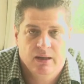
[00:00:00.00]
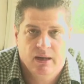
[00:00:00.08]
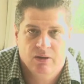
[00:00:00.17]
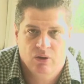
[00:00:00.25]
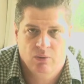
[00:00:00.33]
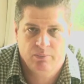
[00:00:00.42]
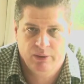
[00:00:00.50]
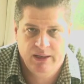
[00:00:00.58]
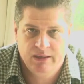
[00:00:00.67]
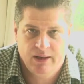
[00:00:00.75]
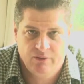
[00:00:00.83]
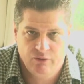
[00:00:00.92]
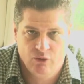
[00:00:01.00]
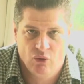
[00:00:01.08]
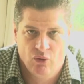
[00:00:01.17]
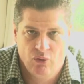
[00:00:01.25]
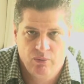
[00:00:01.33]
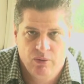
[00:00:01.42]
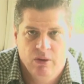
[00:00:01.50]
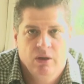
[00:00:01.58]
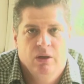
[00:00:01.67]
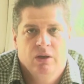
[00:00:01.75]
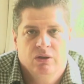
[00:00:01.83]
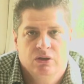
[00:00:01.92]
and complete a form
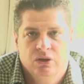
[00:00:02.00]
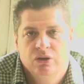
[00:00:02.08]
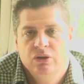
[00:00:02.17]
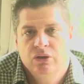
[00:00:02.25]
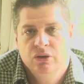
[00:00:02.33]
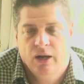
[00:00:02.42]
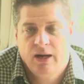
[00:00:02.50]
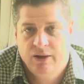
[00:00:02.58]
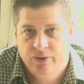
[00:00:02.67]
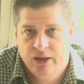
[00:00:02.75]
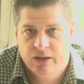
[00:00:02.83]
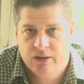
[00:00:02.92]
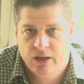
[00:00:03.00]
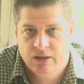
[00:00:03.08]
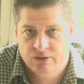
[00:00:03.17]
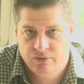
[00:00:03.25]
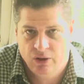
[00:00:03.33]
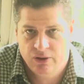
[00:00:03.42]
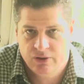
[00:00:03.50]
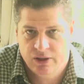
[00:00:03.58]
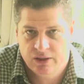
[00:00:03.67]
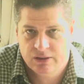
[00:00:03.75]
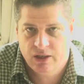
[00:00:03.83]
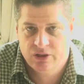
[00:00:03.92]
to a recognized voluntary
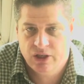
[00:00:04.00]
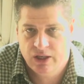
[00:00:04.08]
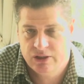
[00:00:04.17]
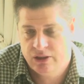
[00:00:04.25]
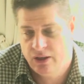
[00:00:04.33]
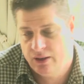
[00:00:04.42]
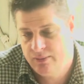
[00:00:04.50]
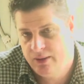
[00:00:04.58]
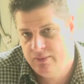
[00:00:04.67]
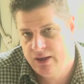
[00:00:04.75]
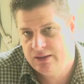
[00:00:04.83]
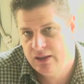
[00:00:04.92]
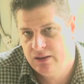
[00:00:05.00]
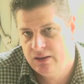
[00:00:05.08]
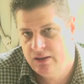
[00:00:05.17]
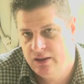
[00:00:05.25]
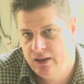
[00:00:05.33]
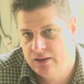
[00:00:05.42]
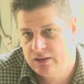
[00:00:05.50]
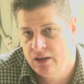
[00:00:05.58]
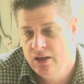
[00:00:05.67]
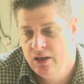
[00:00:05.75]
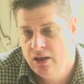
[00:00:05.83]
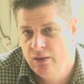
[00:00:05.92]
association. Now, remember I said earlier, it's
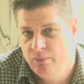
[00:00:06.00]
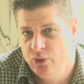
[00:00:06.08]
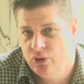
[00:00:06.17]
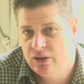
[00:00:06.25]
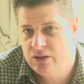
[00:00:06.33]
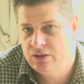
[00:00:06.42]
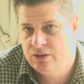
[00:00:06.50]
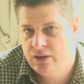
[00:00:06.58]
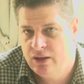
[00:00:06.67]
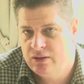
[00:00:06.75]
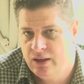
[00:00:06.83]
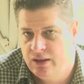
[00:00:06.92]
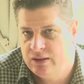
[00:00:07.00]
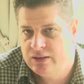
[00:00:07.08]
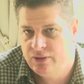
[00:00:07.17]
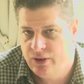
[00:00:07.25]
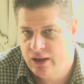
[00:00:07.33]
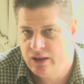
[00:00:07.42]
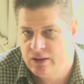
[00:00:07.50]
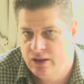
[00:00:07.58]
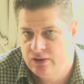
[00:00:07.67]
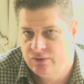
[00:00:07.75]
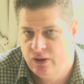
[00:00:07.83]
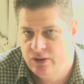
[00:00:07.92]
important to note that it's a
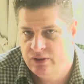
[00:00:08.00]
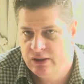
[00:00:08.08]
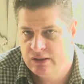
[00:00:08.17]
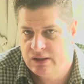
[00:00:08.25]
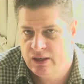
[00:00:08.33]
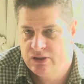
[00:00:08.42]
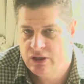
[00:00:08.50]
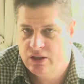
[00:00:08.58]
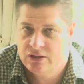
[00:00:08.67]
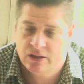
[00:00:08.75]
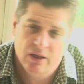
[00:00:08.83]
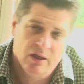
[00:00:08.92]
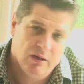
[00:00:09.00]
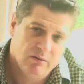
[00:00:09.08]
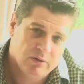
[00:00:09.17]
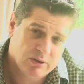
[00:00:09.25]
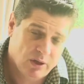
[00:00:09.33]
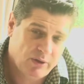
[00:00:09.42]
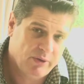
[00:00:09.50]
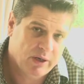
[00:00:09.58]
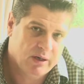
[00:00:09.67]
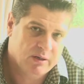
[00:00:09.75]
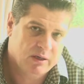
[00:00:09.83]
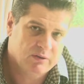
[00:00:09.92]
recognized voluntary association. If it's not a
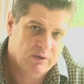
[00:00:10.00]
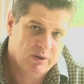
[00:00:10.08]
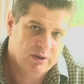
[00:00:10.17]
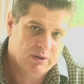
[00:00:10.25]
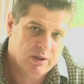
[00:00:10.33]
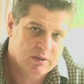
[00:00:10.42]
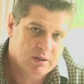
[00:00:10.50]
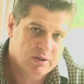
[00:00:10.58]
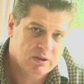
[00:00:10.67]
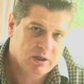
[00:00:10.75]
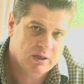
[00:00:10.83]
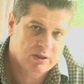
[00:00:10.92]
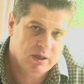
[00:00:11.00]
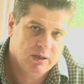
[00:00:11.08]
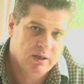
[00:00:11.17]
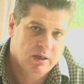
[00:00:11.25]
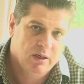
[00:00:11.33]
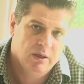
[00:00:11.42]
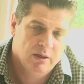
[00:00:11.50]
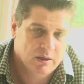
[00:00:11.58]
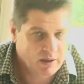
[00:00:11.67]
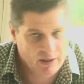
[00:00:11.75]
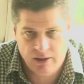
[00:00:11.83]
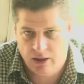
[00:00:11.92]
recognized voluntary association, you're
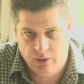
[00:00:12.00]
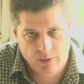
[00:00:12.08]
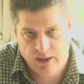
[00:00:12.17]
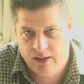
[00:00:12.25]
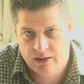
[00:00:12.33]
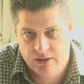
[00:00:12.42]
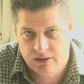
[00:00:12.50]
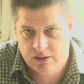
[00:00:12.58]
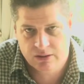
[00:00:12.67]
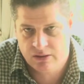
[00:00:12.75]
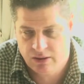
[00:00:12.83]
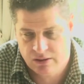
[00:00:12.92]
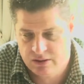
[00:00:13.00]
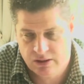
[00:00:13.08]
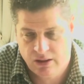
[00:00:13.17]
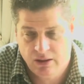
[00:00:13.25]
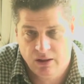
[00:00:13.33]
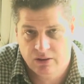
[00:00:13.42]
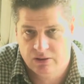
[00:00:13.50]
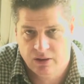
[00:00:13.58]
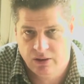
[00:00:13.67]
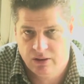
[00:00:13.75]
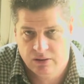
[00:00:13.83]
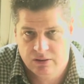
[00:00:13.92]
going nowhere. ECSA is going to say, no,
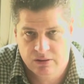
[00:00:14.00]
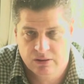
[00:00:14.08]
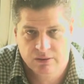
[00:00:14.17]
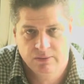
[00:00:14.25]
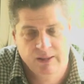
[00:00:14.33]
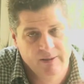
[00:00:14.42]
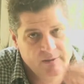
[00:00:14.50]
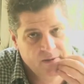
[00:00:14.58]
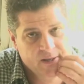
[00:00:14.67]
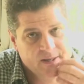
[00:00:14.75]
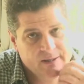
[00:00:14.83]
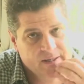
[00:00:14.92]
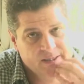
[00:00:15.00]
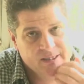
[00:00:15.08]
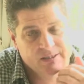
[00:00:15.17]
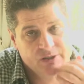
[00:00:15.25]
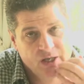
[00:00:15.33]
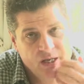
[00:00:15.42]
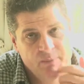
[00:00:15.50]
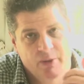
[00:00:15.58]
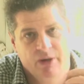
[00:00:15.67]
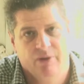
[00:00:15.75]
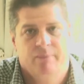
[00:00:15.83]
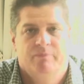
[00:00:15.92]
sorry, we don't recognize this training
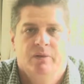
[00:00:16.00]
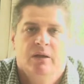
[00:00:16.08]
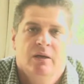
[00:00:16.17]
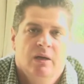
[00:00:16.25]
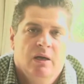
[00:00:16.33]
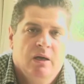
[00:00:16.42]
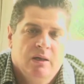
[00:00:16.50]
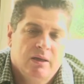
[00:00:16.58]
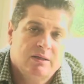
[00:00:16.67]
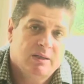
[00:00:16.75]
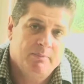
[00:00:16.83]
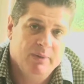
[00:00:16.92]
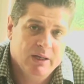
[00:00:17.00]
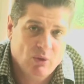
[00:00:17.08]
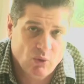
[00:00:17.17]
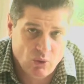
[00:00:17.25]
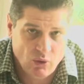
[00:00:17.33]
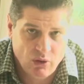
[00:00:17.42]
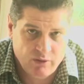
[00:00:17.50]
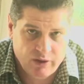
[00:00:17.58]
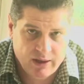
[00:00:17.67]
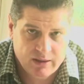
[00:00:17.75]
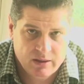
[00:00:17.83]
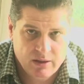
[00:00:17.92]
program. They submit all of
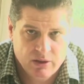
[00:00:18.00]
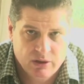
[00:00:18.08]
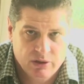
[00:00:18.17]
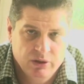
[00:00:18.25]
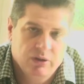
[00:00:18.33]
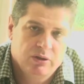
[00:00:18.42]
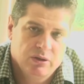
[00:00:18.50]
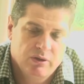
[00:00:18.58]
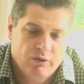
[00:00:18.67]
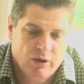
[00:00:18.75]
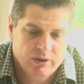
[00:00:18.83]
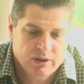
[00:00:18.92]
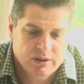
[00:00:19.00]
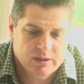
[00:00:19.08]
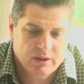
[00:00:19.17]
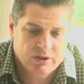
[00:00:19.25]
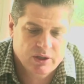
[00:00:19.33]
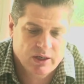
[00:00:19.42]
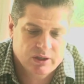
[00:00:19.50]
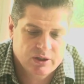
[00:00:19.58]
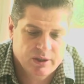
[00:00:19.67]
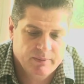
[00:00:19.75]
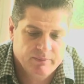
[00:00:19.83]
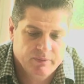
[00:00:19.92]
that through to the voluntary association.